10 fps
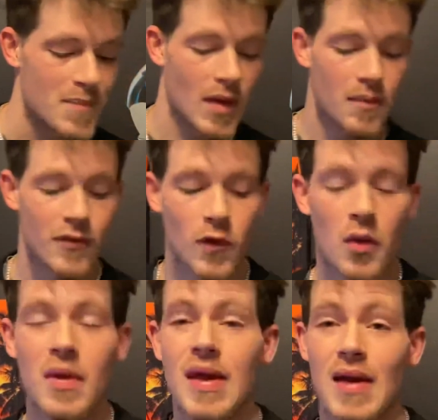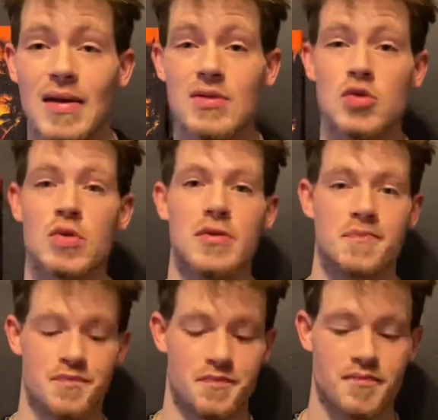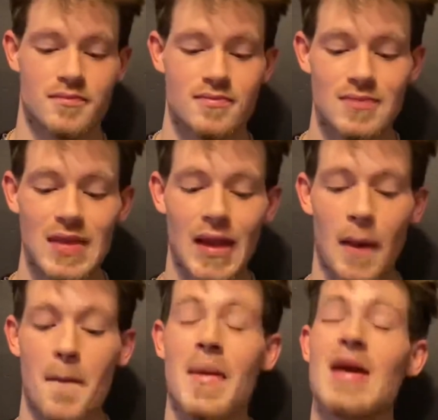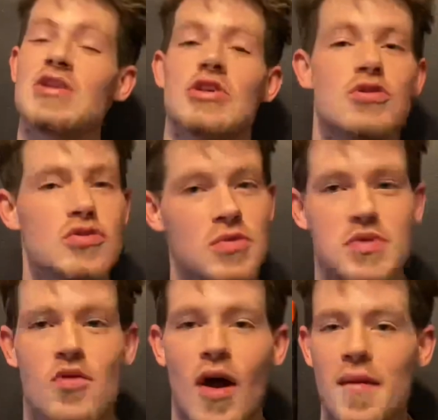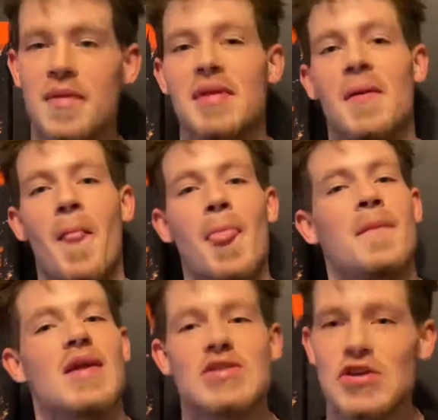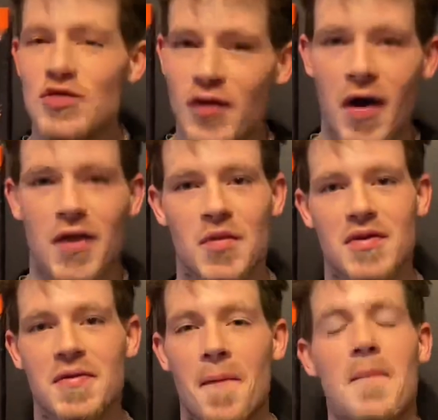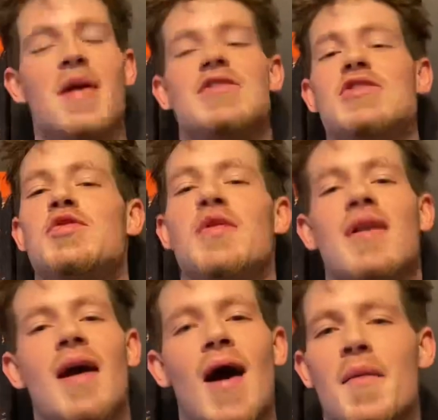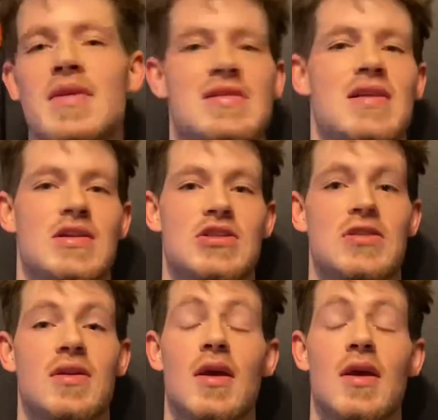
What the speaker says: Before we get into it, make sure you subscribing. Make sure you following. Make sure you in the comment section.